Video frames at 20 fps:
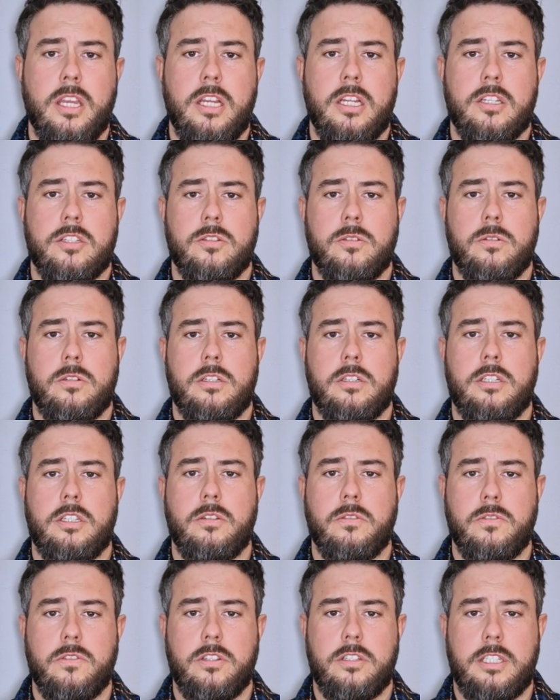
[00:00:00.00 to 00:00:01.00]
So, you
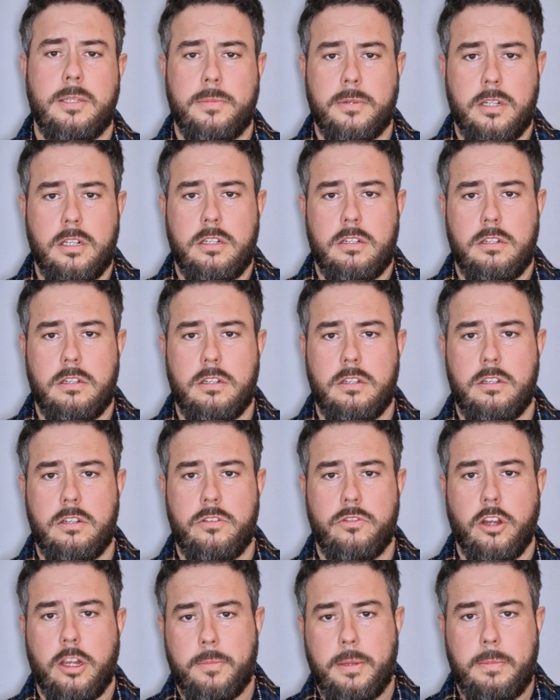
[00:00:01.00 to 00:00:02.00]
know, if you're a typical
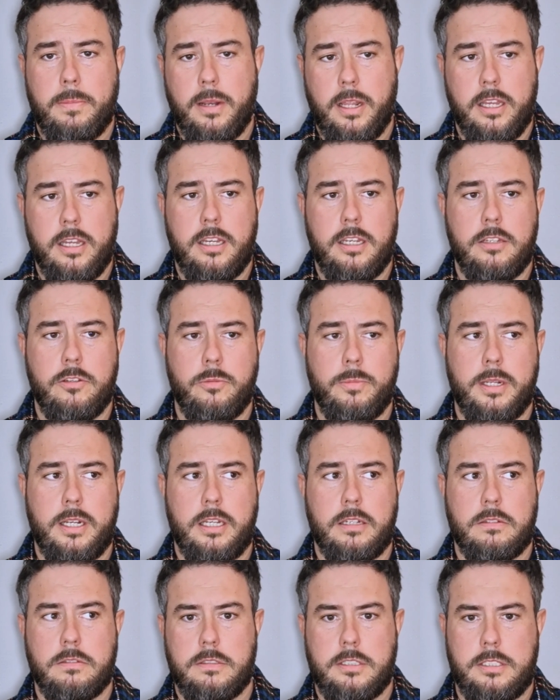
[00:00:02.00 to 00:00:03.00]
rugby player, you'd be
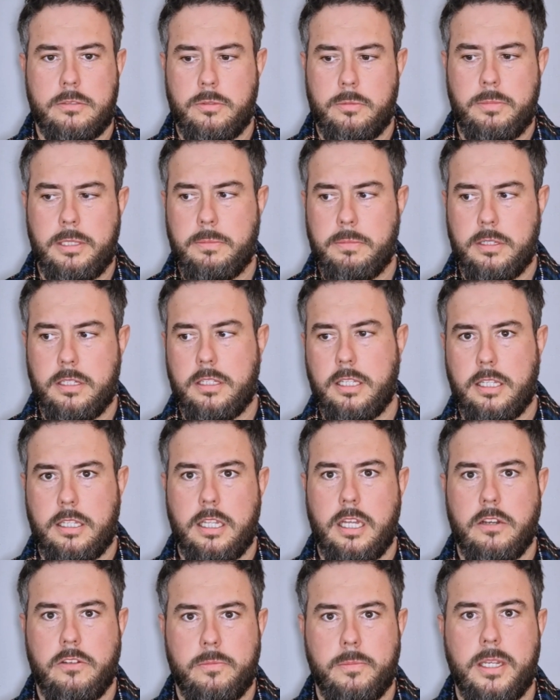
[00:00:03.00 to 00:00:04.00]
like, oh, I want people to think
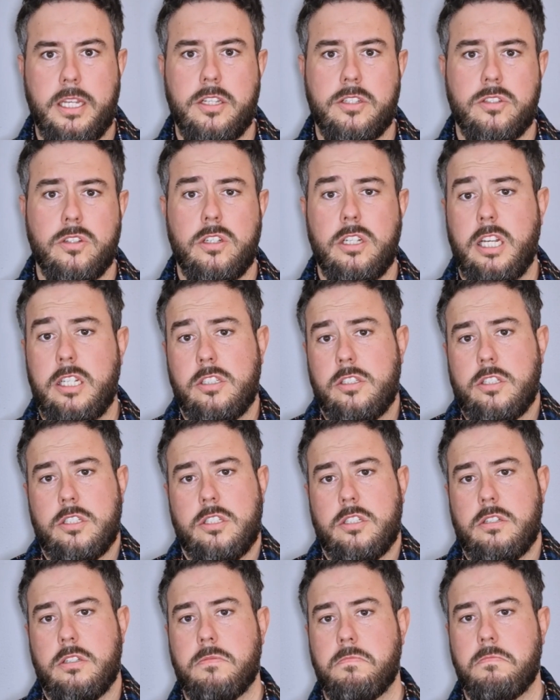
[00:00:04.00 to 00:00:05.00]
that of me. So I
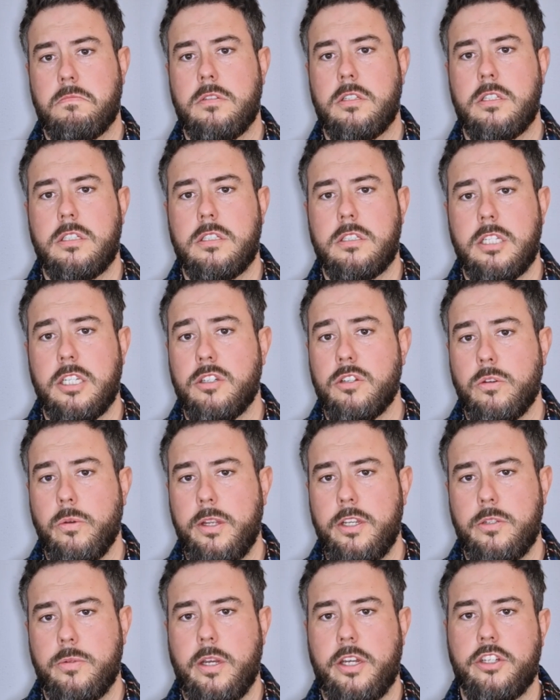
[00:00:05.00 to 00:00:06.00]
just didn't go
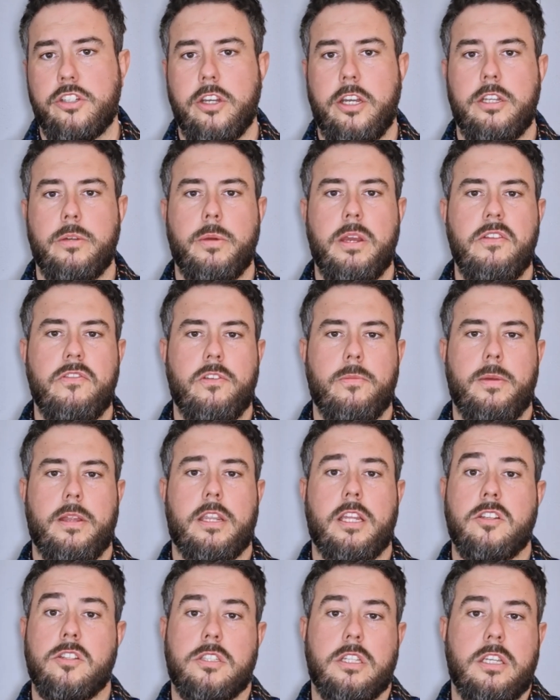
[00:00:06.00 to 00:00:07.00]
into it. I shied away from it.
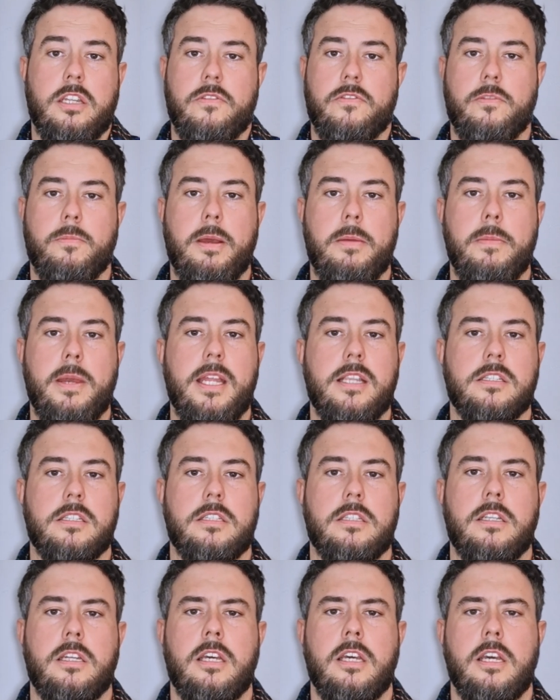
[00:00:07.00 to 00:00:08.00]
I just did it for my mates
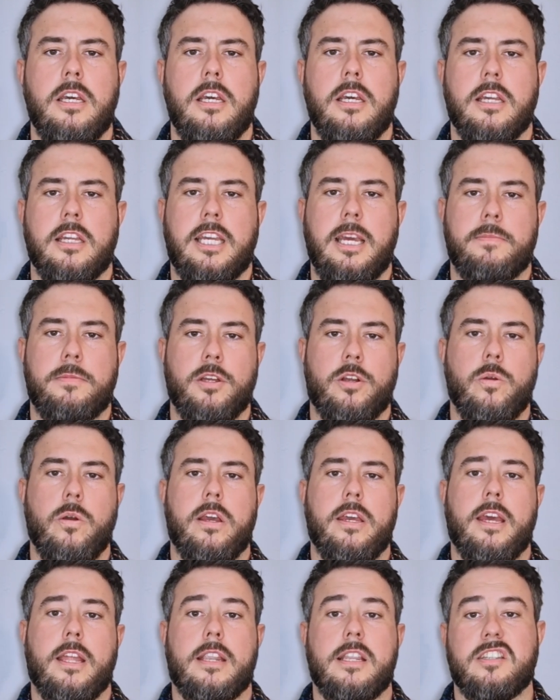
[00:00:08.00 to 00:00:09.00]
and kept it
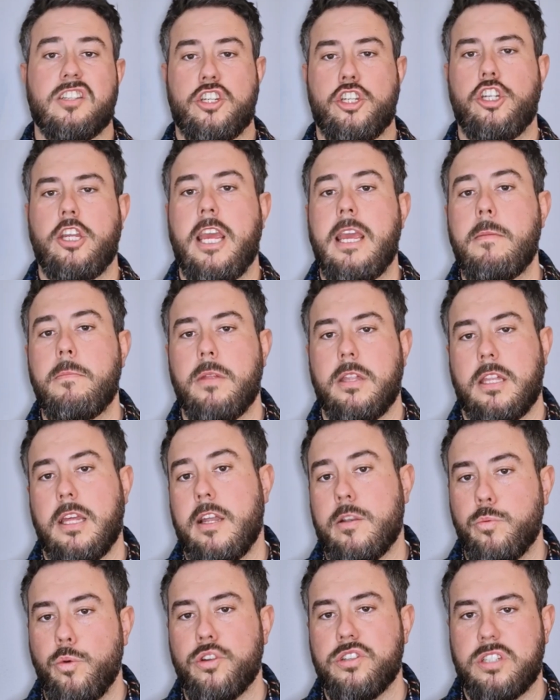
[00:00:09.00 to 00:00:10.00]
quiet. And it's a shame that
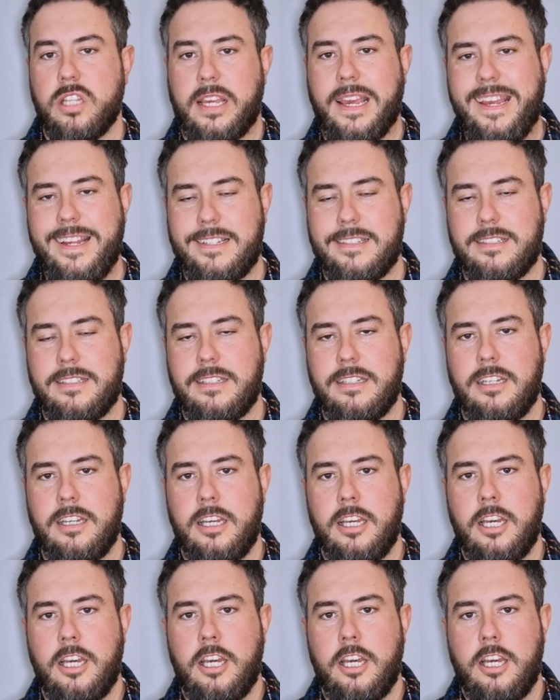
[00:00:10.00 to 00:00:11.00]
that was the case,
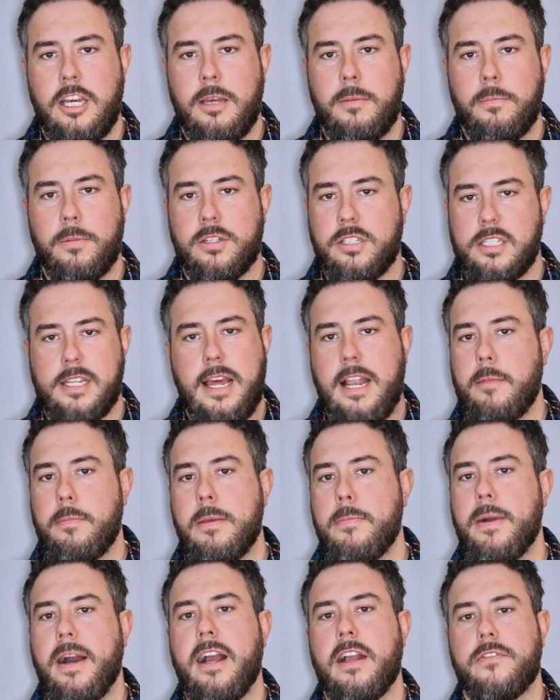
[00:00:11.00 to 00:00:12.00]
because it held me
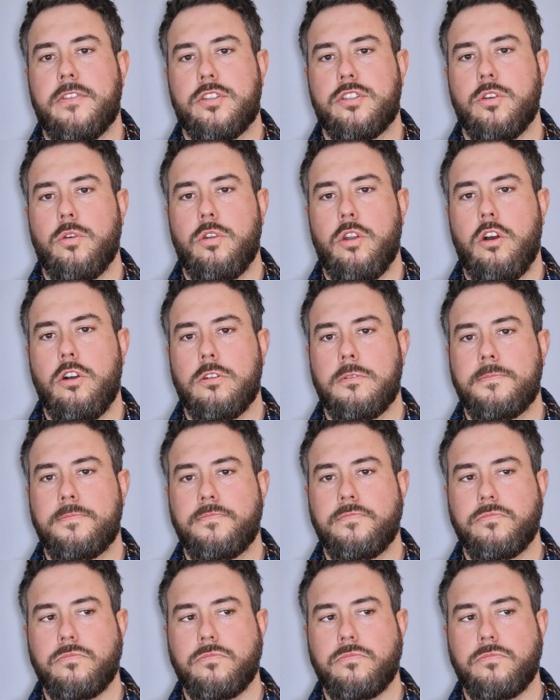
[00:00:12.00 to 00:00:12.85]
back for so long.